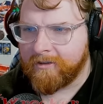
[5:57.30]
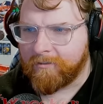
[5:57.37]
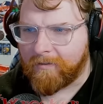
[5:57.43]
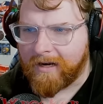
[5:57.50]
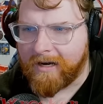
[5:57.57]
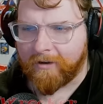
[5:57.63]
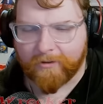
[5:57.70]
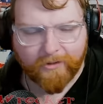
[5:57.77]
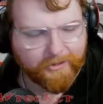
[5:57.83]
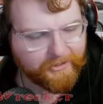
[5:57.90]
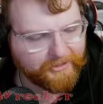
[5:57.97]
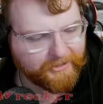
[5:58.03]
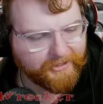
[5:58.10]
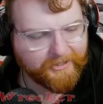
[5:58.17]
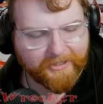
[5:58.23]
wow, look
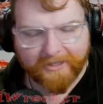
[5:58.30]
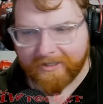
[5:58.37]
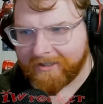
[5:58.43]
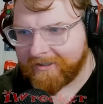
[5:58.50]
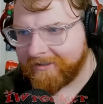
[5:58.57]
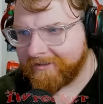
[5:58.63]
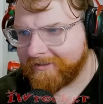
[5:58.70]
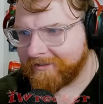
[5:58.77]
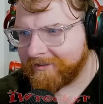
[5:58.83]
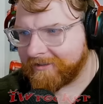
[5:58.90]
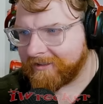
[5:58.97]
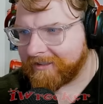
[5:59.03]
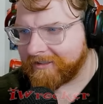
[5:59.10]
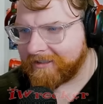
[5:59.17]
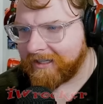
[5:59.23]
at
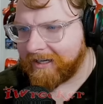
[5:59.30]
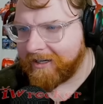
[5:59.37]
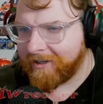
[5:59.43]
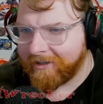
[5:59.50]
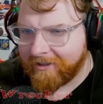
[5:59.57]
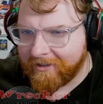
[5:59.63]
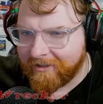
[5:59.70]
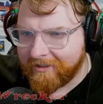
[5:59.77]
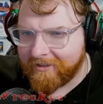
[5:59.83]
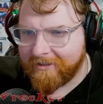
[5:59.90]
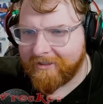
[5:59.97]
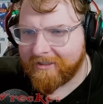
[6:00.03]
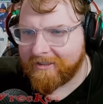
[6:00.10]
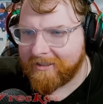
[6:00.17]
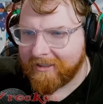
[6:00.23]
the tire.
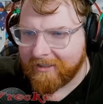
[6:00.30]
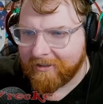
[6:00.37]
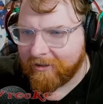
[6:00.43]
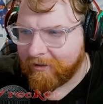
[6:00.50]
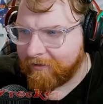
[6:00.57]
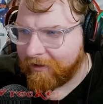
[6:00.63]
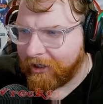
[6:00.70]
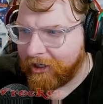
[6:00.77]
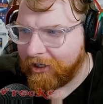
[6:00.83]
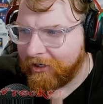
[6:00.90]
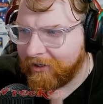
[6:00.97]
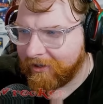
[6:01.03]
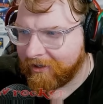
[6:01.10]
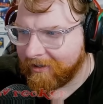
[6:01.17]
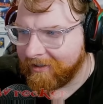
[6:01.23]
Let's see over
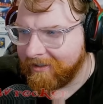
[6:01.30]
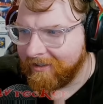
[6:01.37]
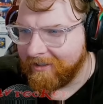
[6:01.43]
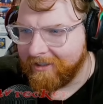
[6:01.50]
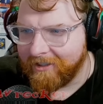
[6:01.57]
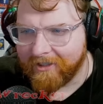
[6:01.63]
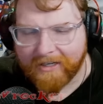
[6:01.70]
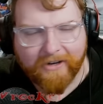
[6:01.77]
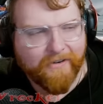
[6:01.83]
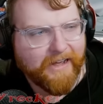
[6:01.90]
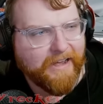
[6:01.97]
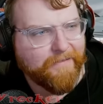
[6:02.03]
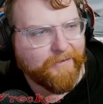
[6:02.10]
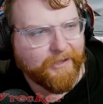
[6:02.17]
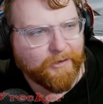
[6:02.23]
here. How
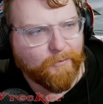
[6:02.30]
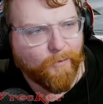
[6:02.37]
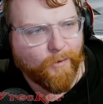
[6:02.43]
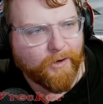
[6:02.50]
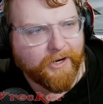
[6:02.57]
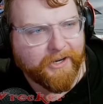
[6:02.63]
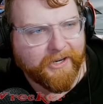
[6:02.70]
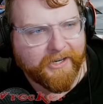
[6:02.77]
heavily worn it